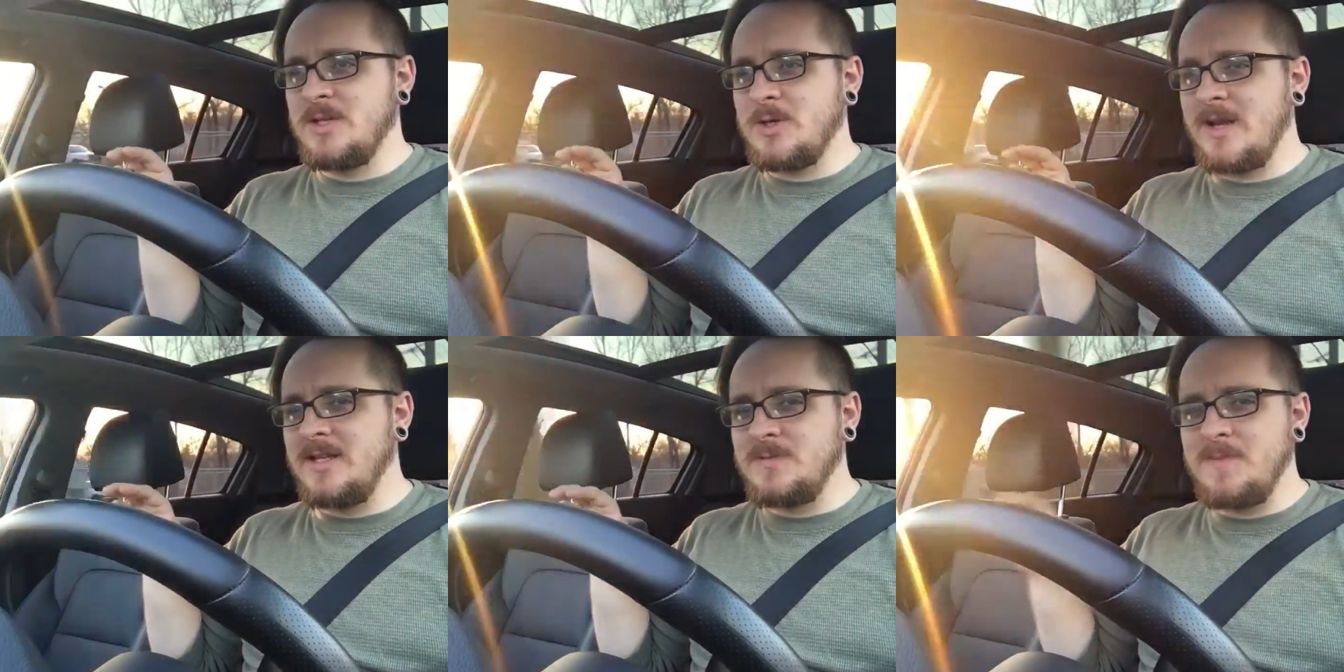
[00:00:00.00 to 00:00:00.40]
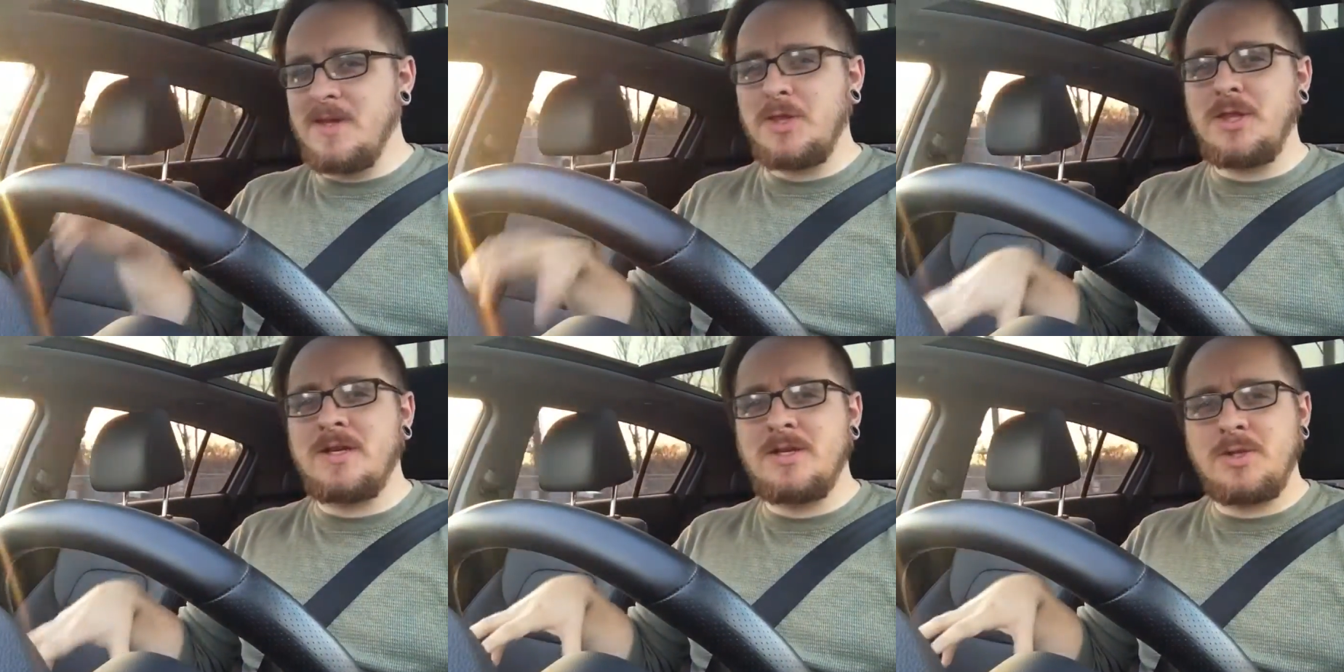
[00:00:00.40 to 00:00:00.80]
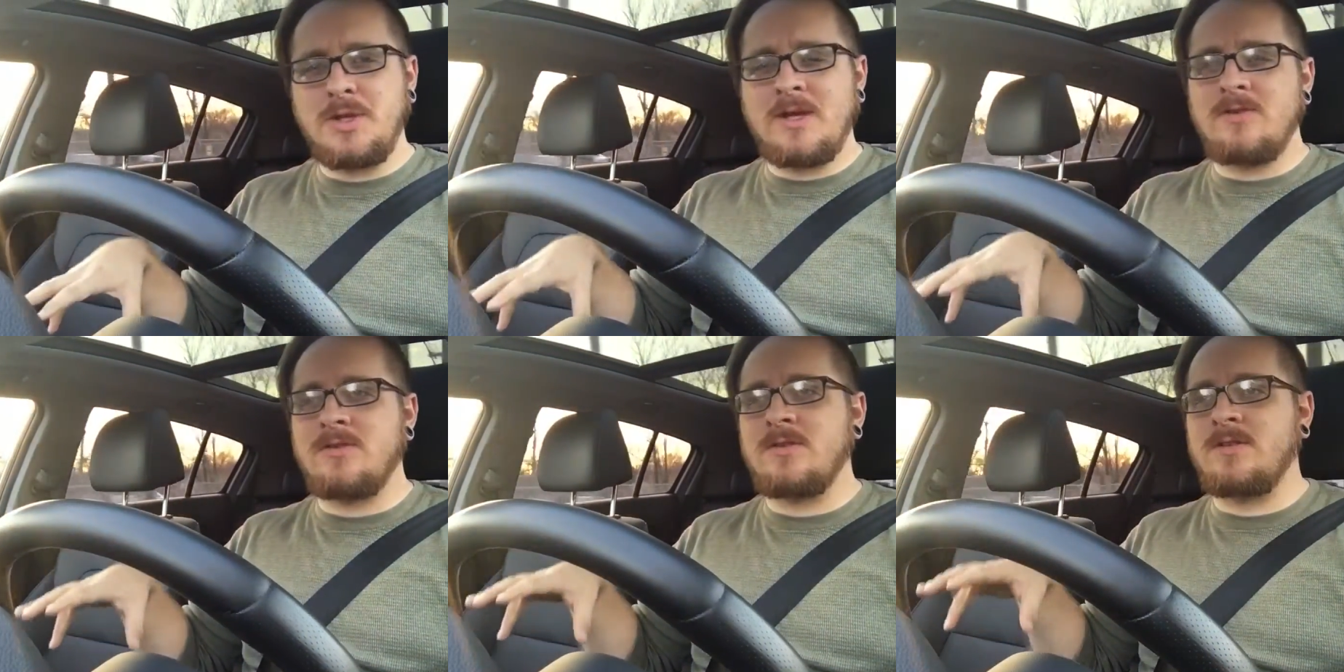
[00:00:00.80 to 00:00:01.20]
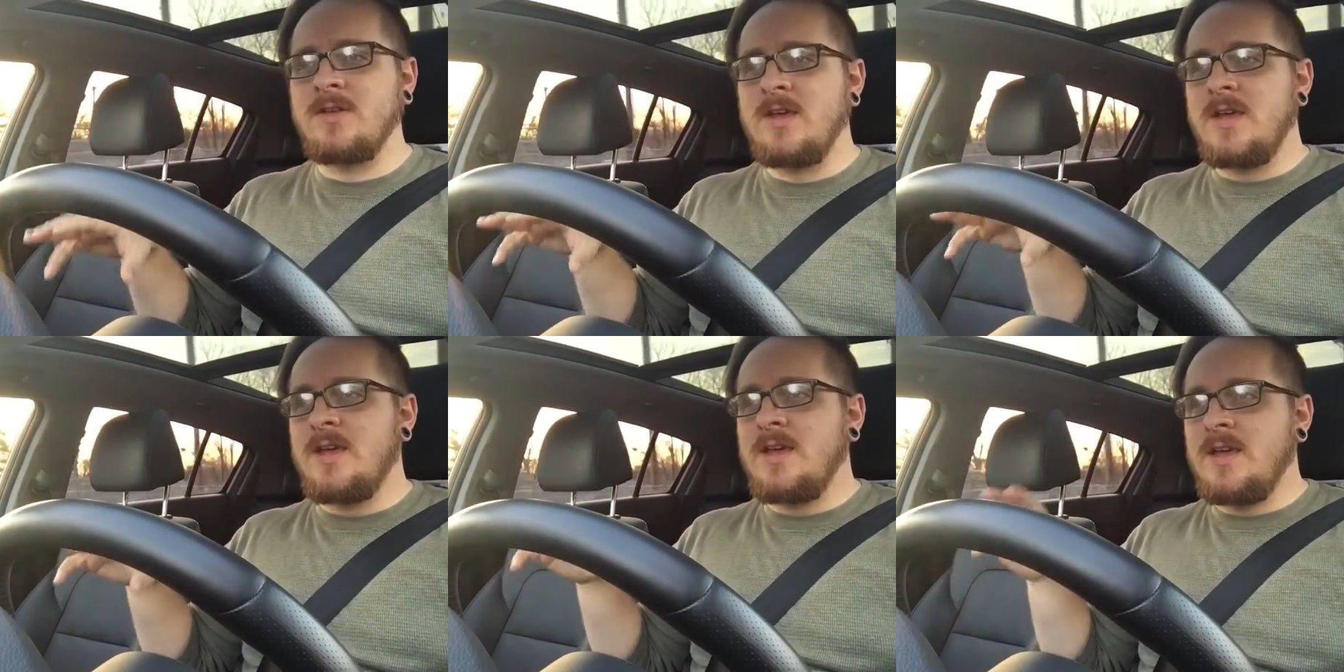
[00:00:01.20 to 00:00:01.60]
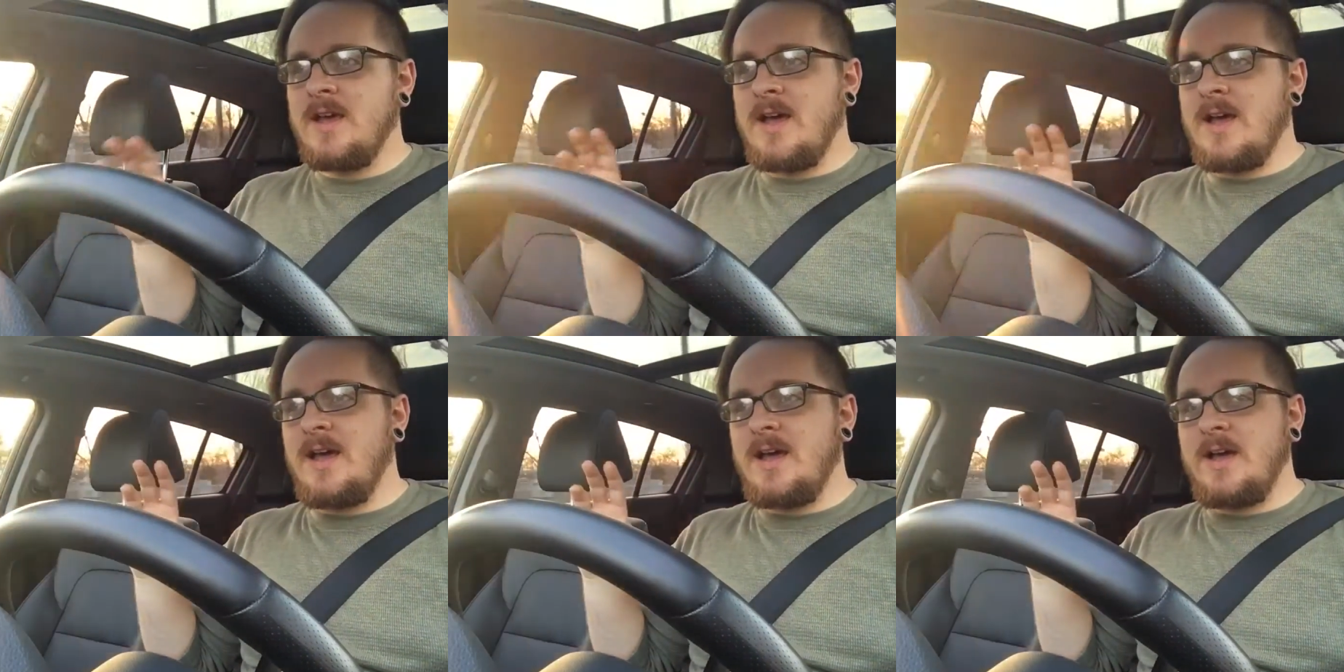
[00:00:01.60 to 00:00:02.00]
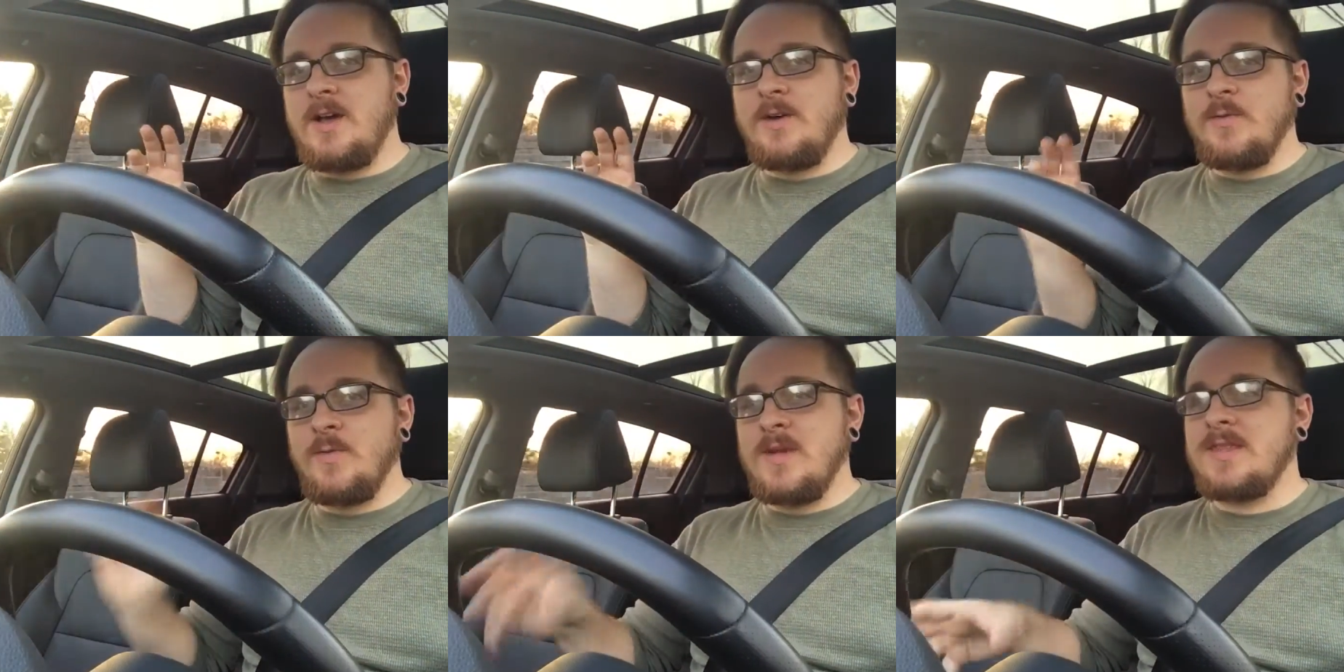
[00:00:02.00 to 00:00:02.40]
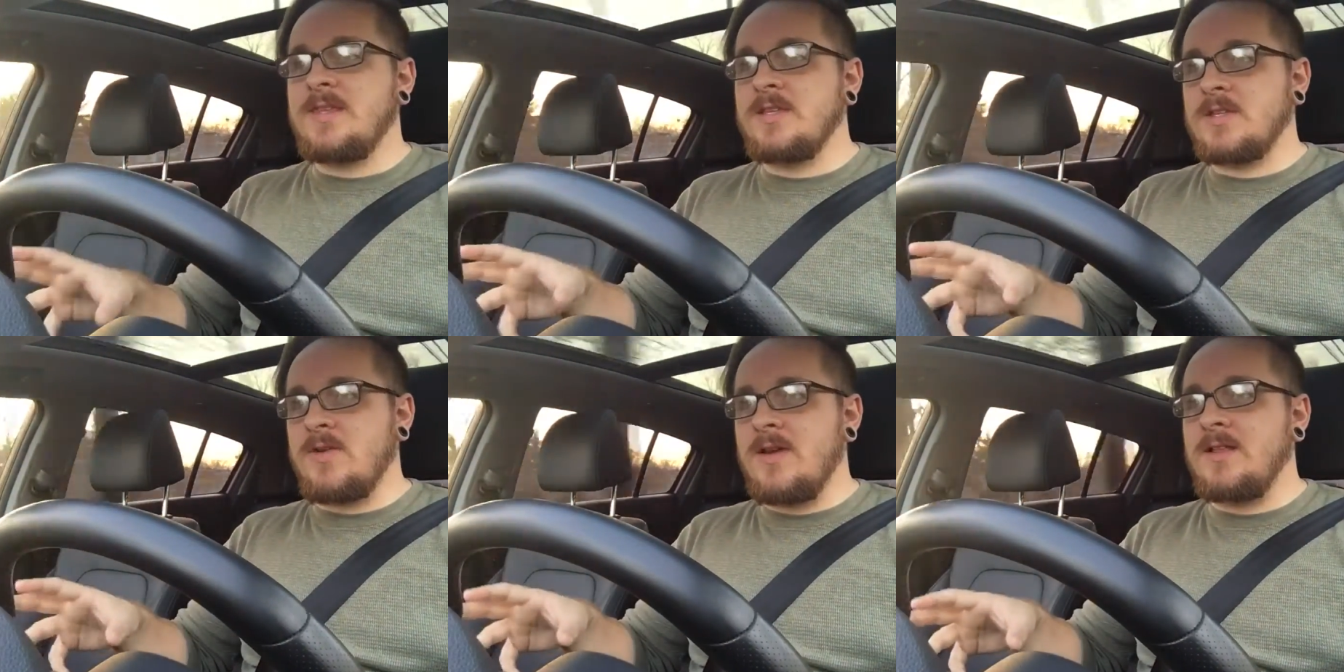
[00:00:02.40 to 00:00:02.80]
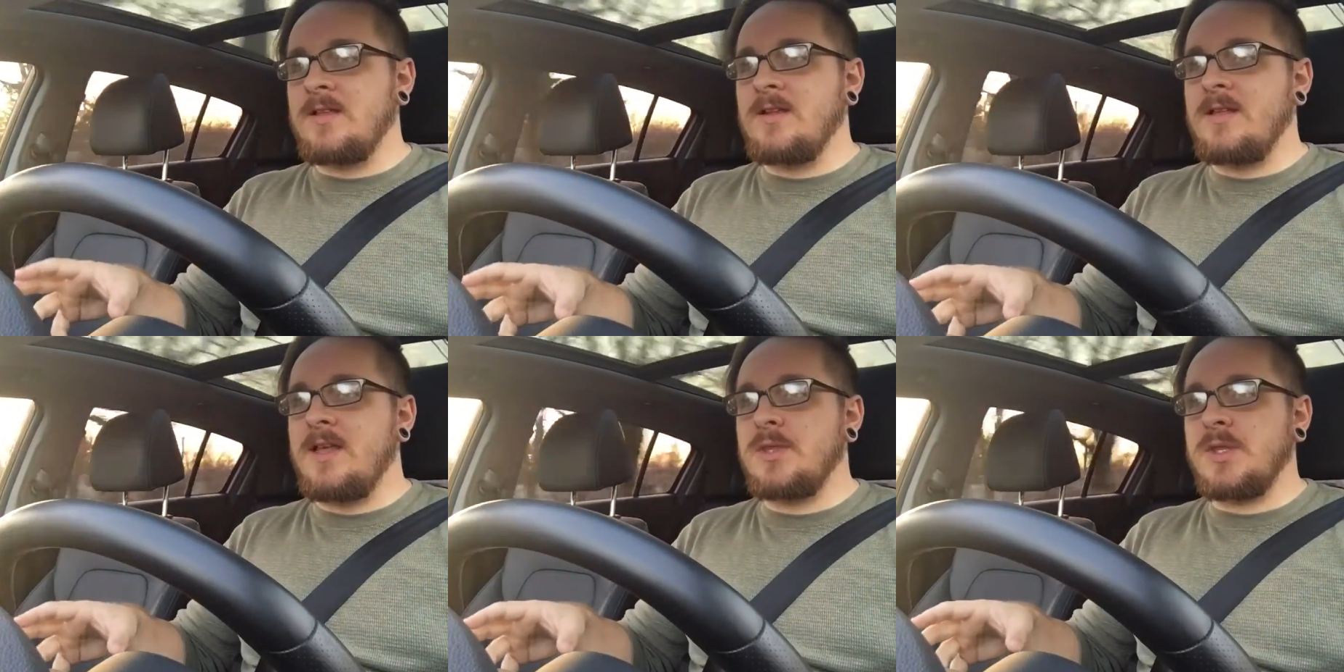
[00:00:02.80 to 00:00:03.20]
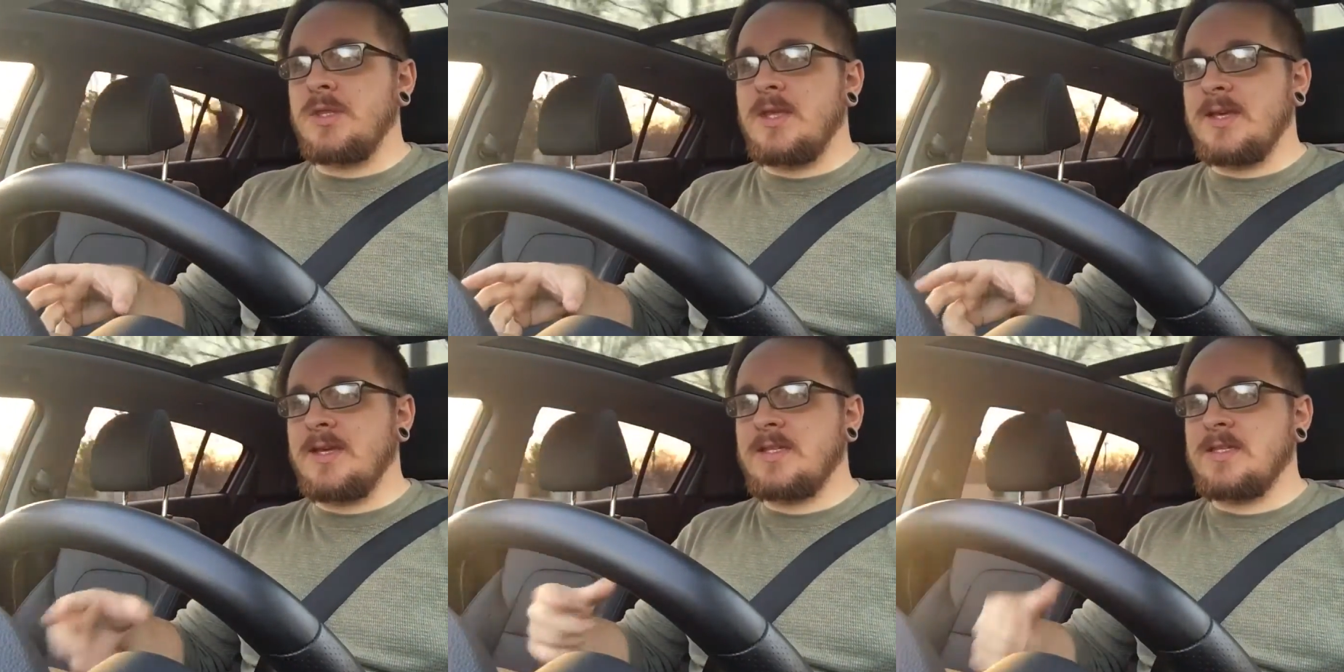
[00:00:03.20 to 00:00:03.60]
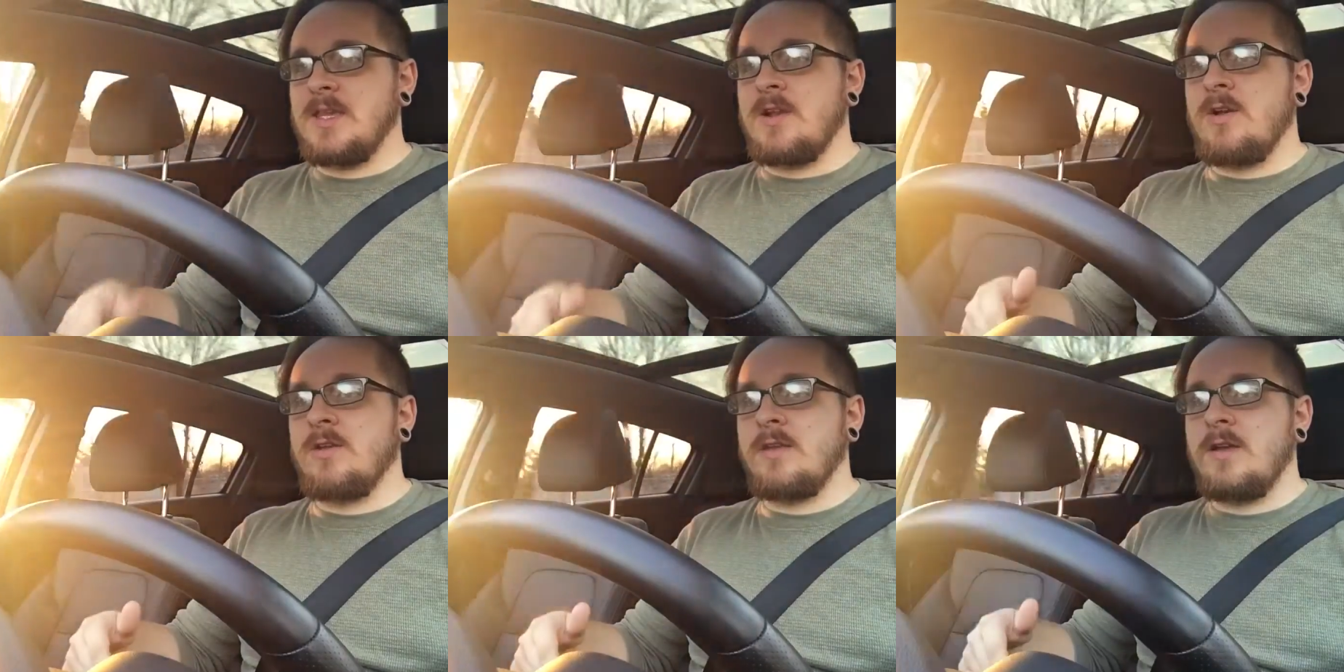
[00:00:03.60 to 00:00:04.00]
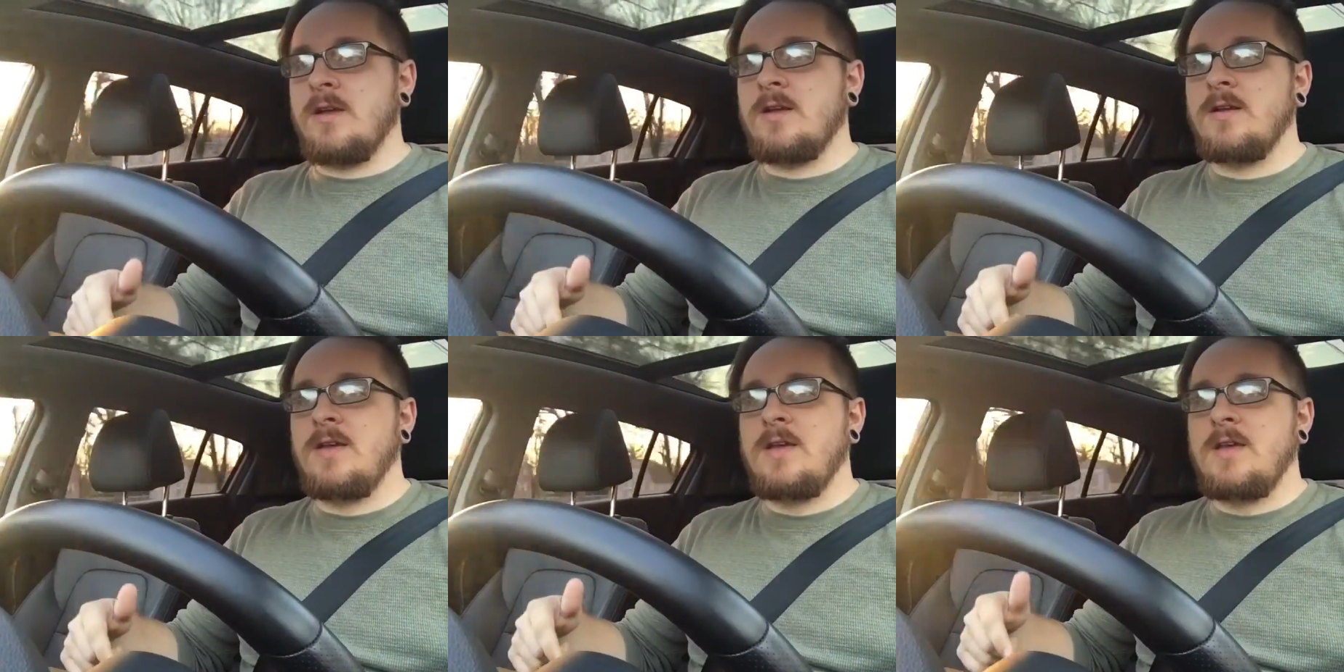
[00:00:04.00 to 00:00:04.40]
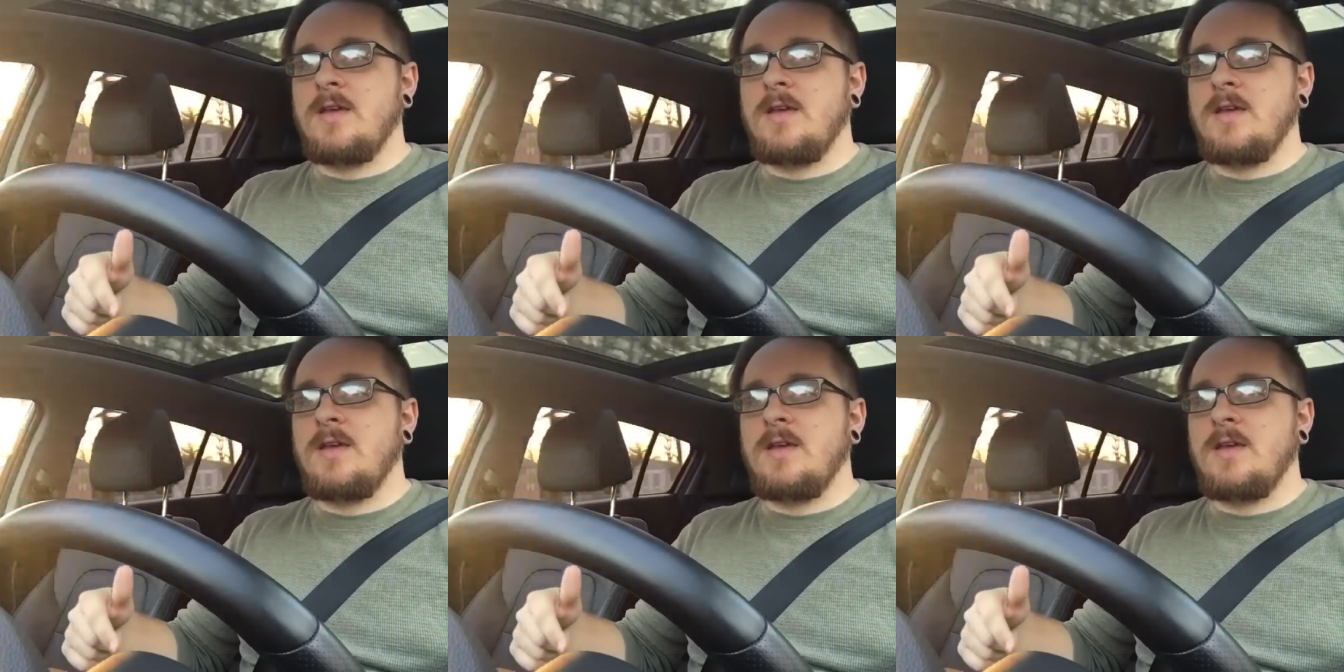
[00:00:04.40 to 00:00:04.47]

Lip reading: transmission in general, with this great little engine, like I said earlier